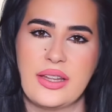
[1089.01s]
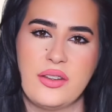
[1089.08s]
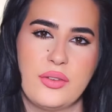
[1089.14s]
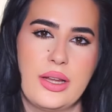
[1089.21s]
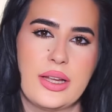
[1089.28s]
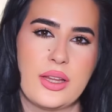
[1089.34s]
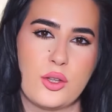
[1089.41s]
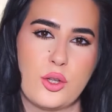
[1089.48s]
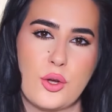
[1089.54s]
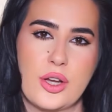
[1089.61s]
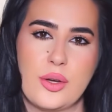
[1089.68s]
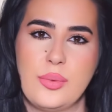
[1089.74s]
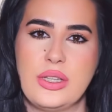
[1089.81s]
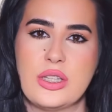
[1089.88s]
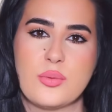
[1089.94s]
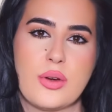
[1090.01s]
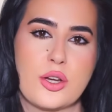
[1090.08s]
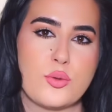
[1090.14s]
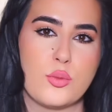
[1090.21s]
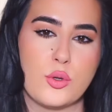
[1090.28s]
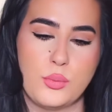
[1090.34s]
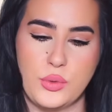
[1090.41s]
I feel like the tonka bean is
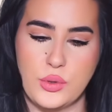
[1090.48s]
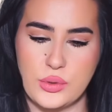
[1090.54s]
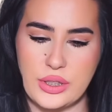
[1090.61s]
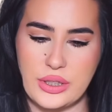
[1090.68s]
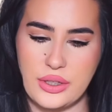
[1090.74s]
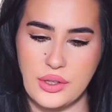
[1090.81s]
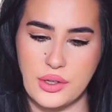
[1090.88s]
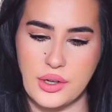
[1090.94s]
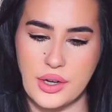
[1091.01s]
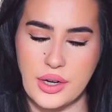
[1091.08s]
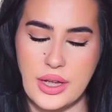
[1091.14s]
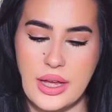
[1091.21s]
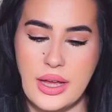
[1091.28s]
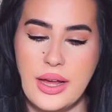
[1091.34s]
much more muted here.